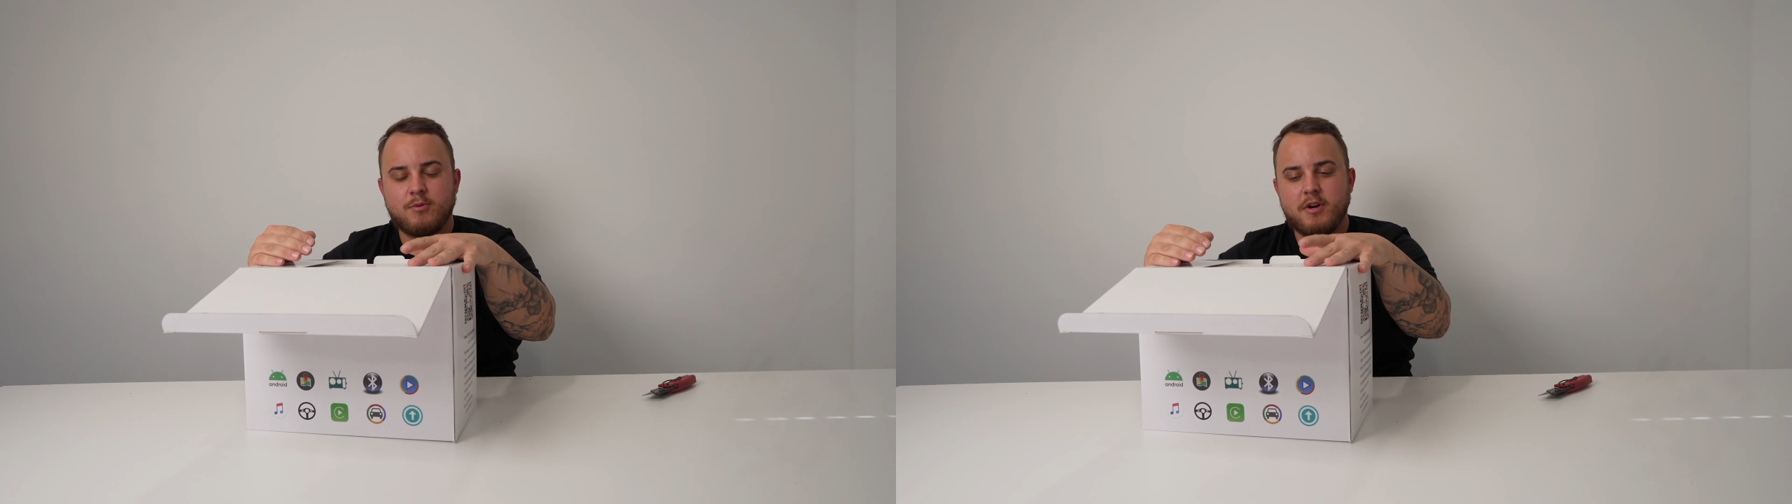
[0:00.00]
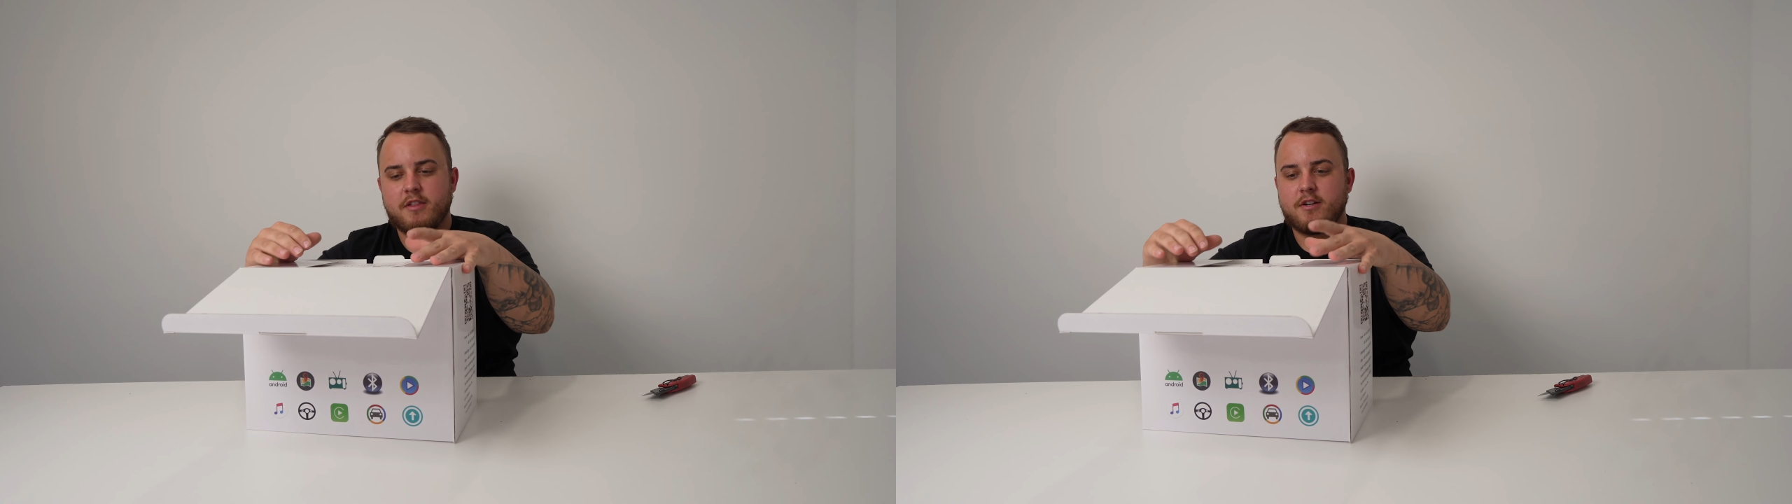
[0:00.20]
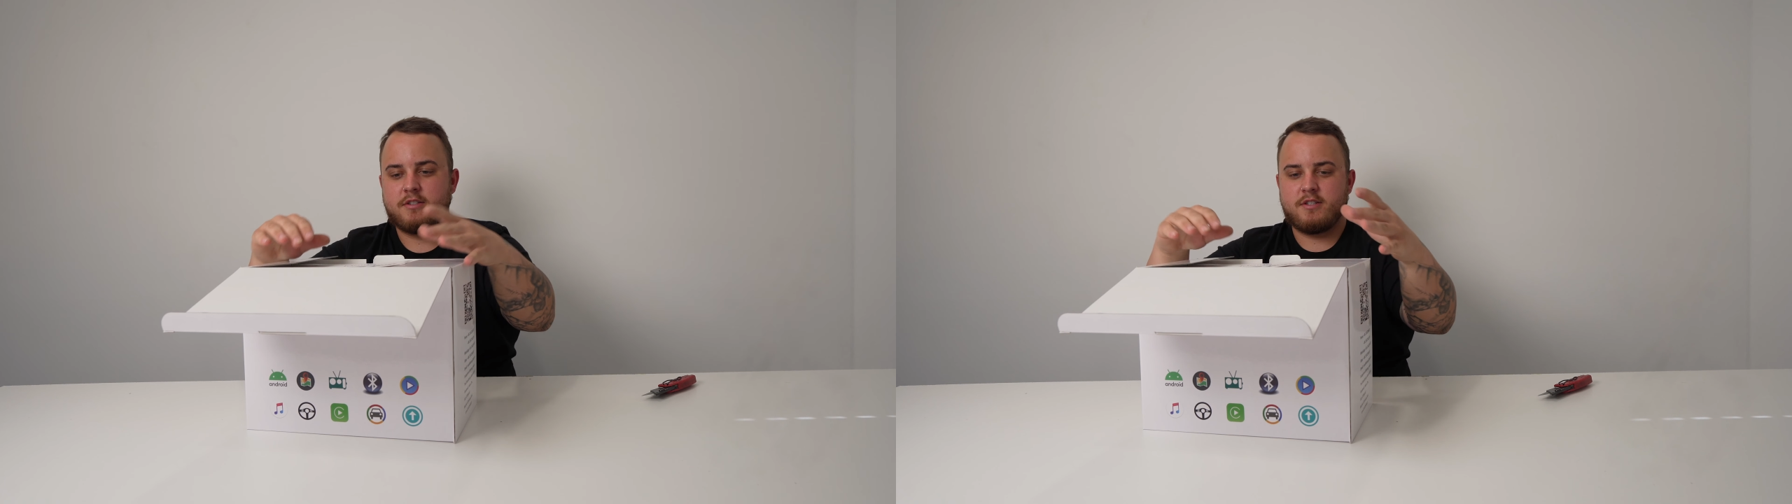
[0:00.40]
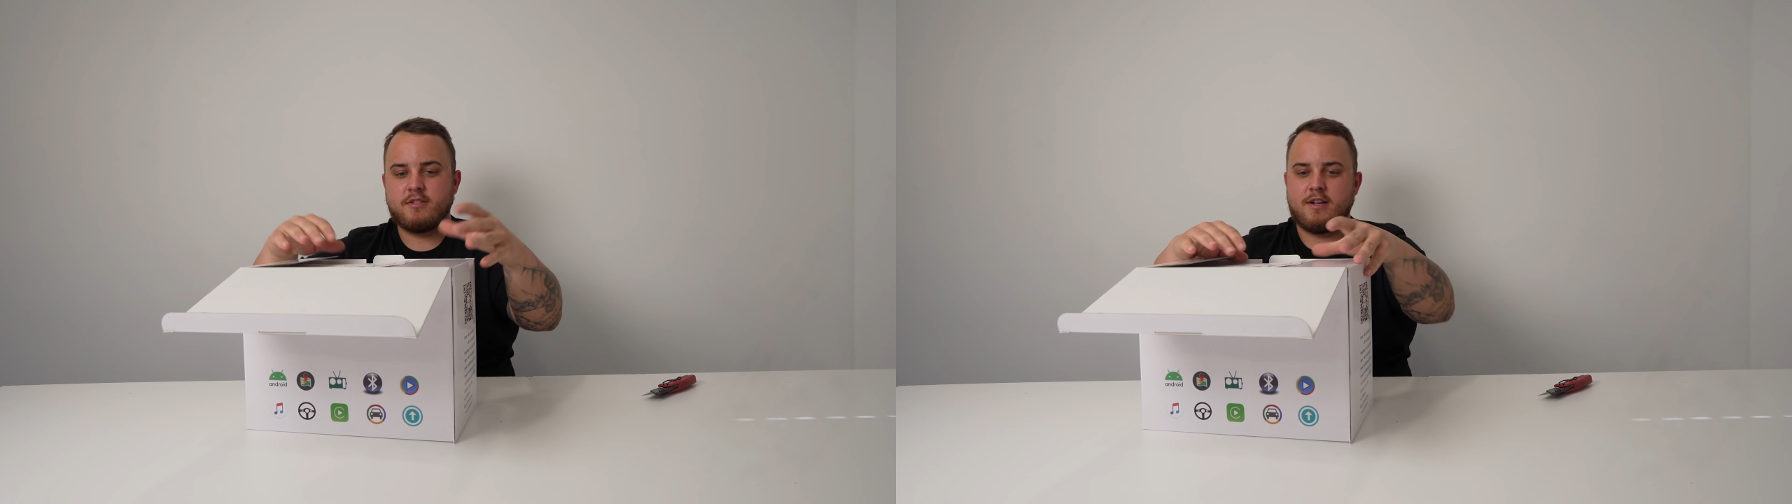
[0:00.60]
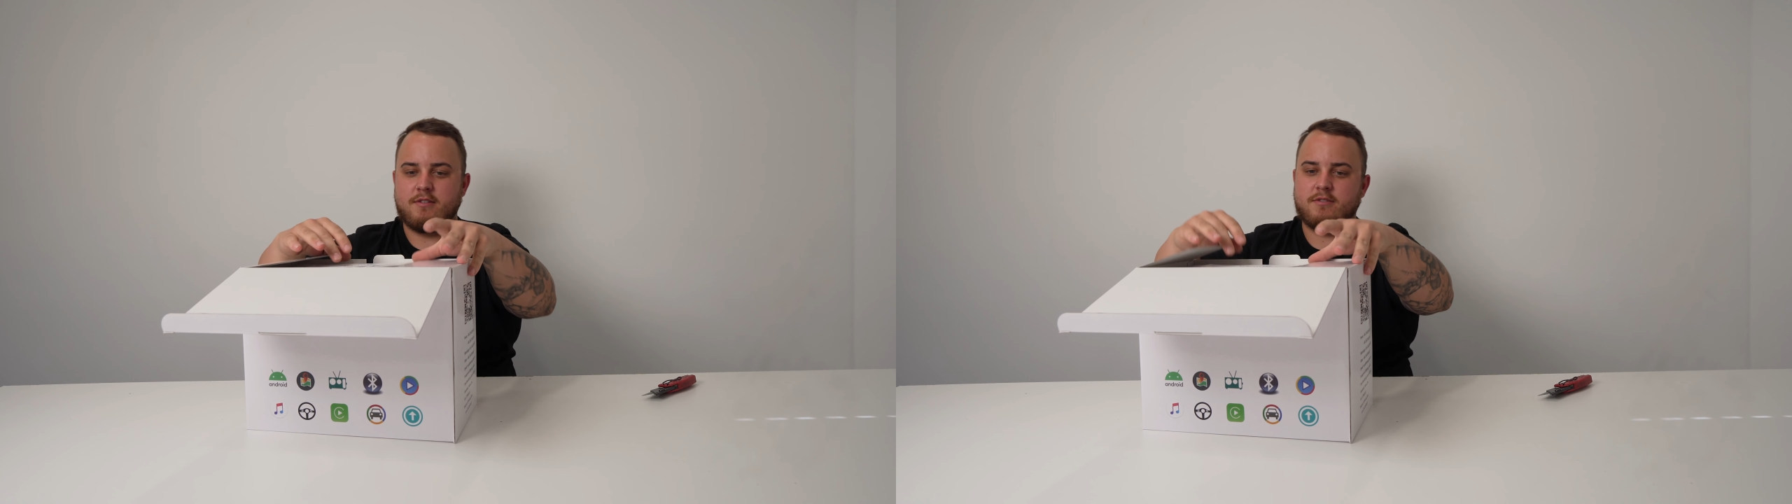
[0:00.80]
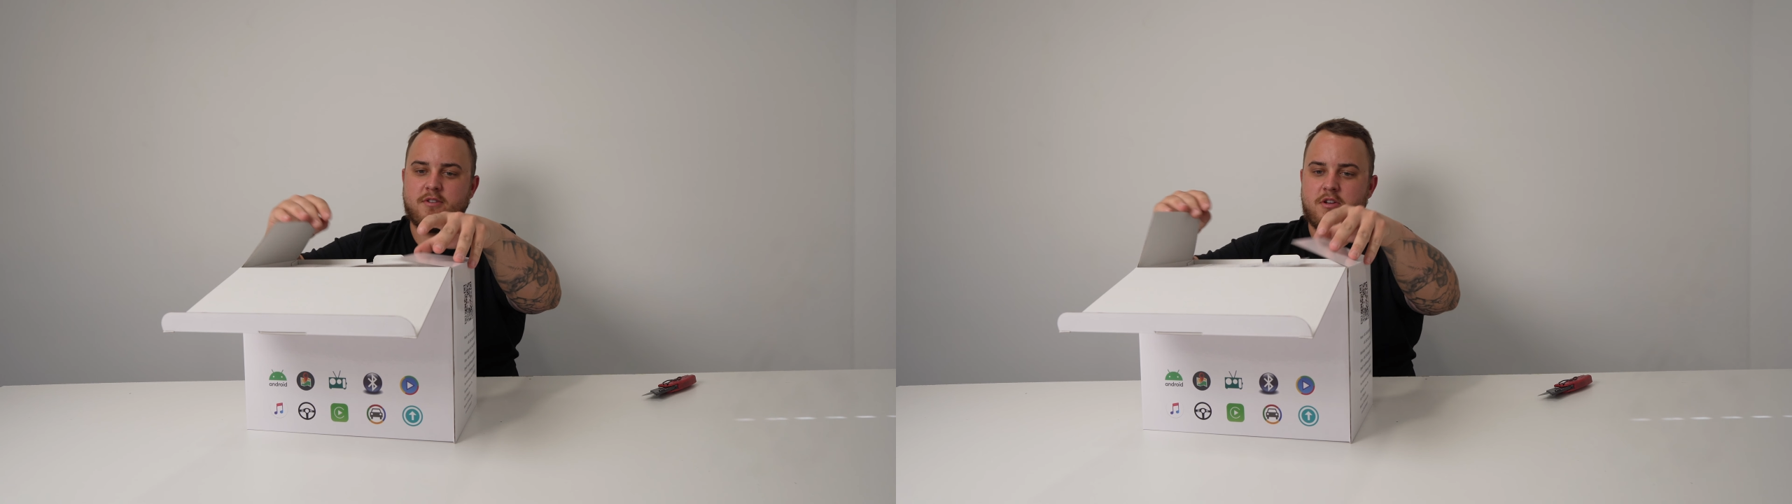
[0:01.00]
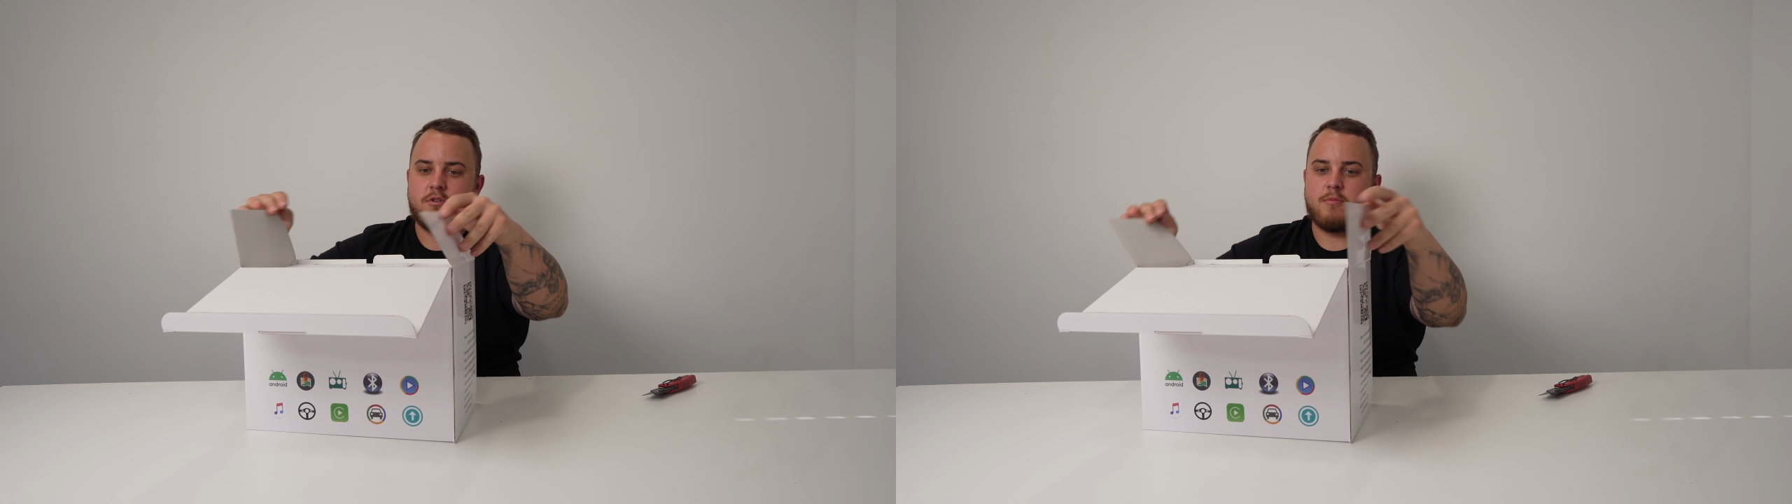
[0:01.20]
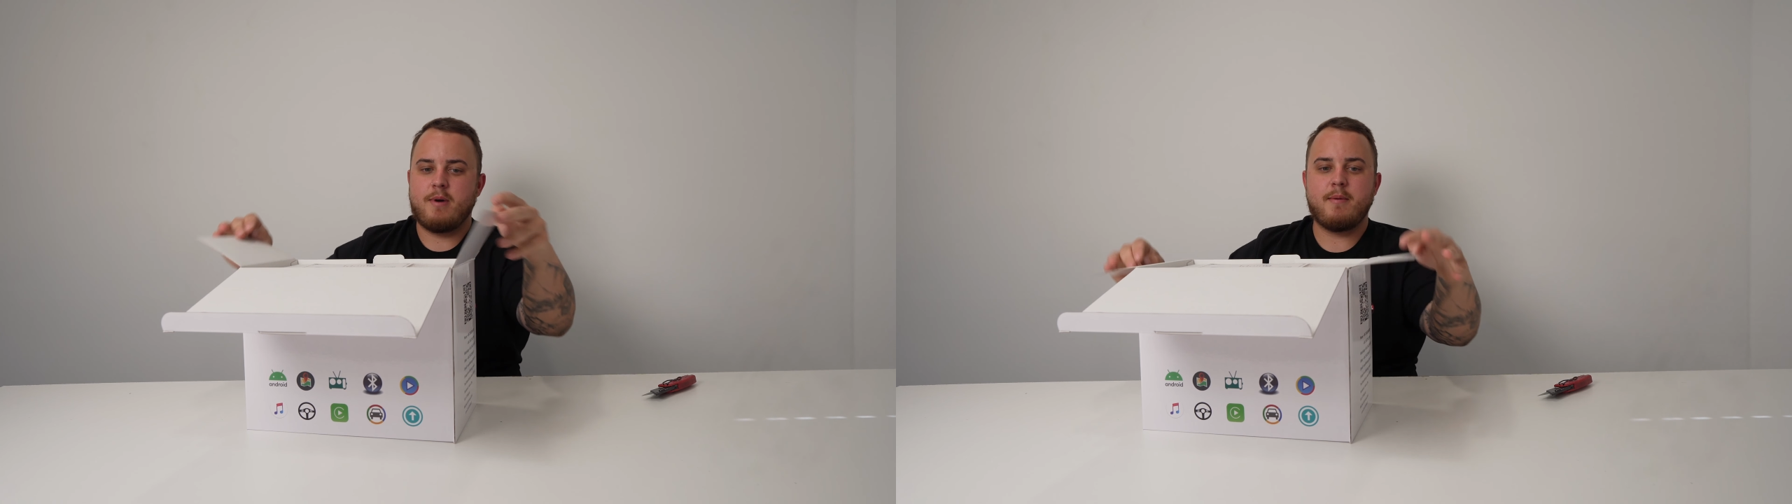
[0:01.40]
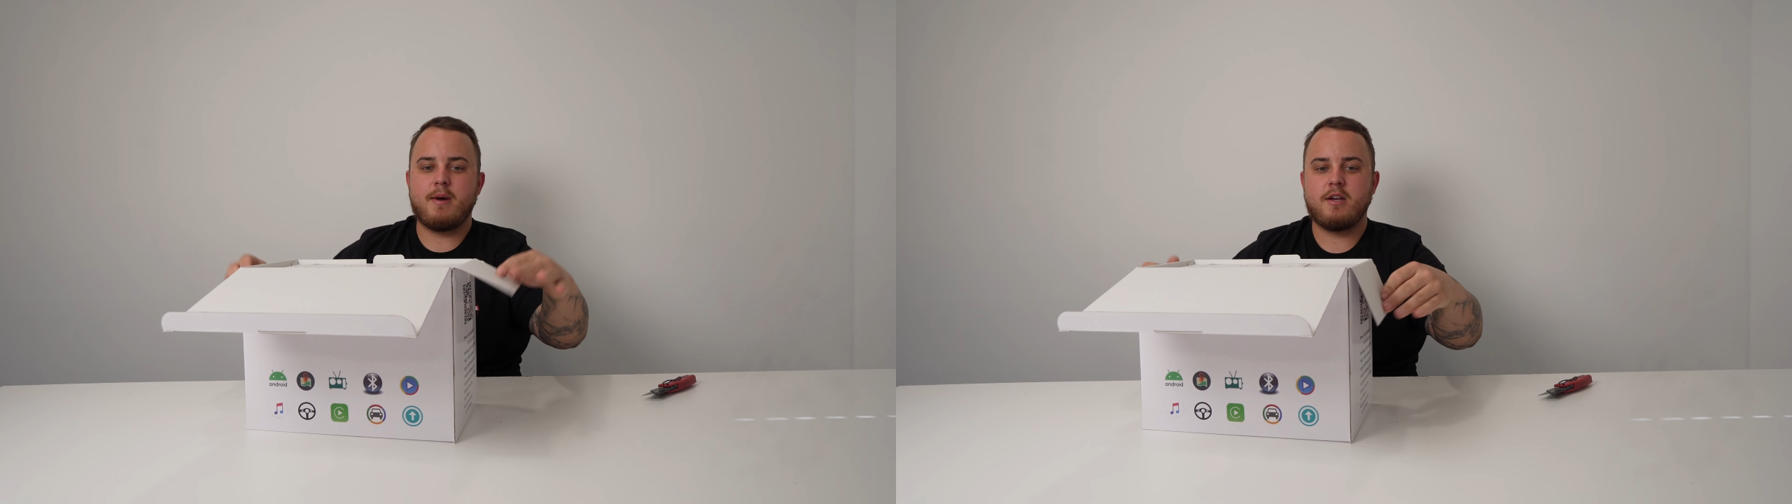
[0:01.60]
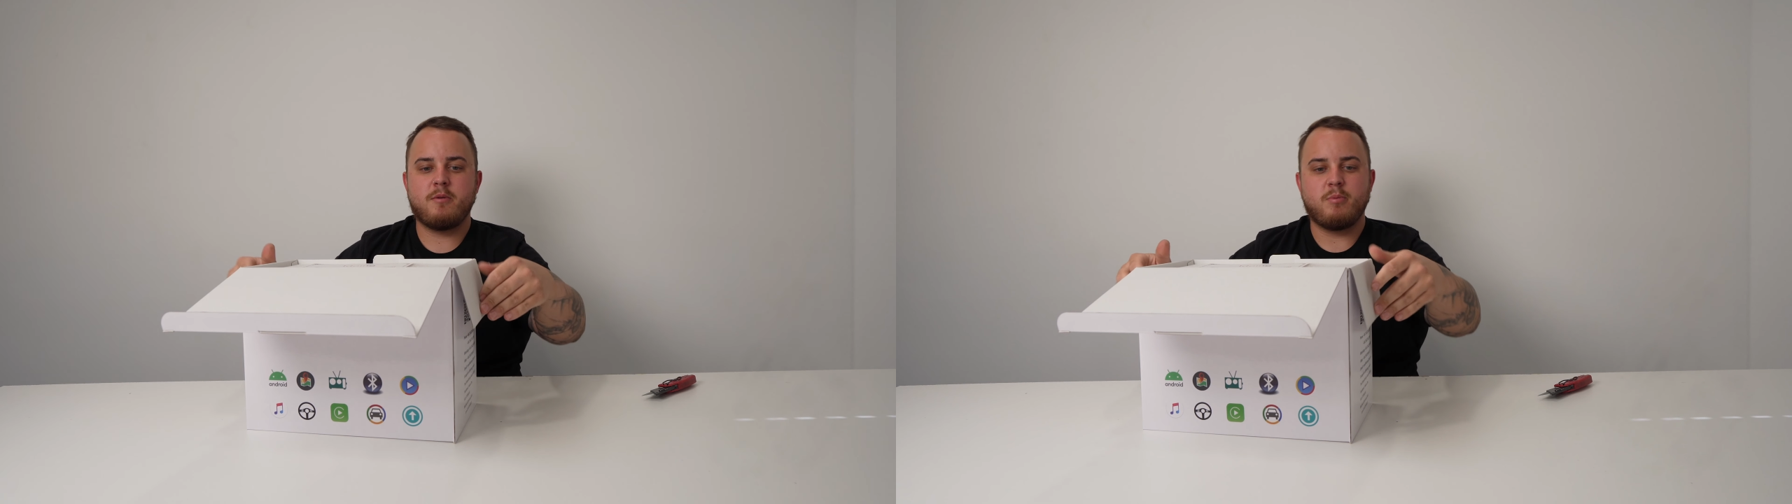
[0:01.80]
2013 sounds new in my mind,